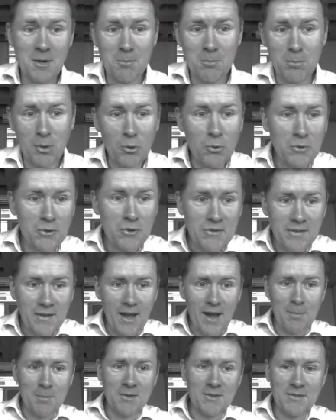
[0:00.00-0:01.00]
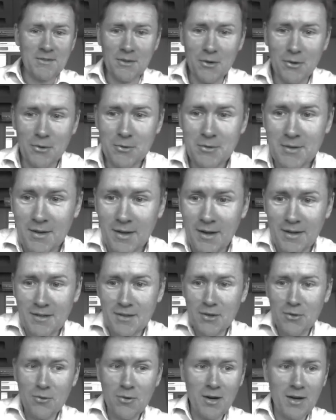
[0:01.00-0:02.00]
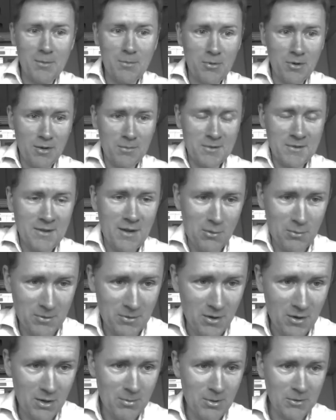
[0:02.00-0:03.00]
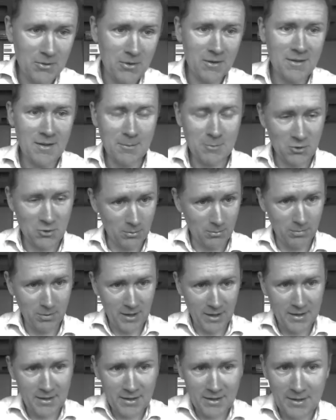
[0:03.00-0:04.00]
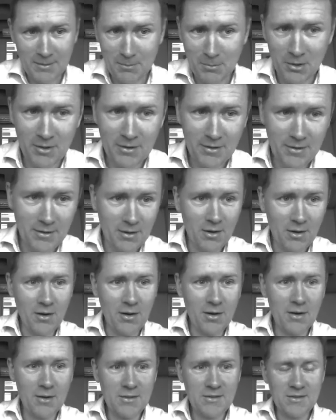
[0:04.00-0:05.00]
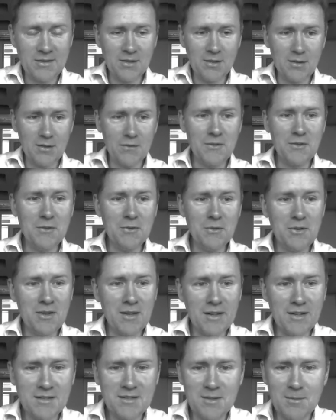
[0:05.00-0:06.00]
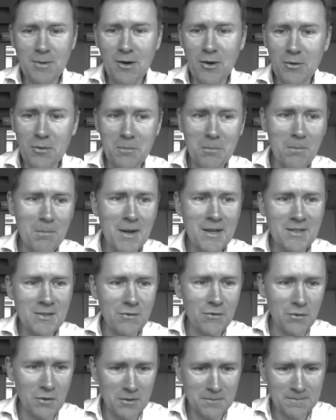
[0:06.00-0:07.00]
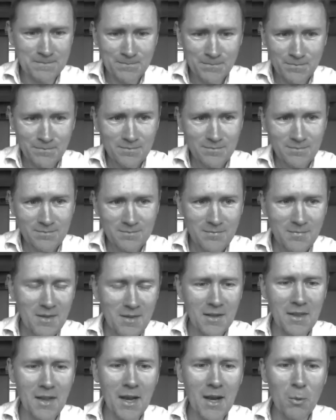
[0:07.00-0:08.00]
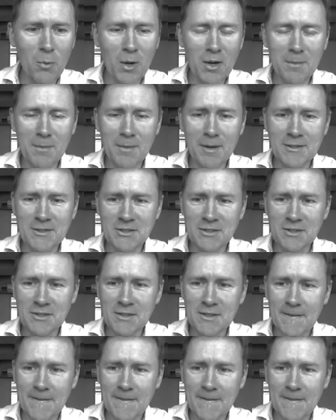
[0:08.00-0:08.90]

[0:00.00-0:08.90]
bonus episode. I know I promised I would talk about conceptual blending, but there are still a few things about metaphor that I want to mention.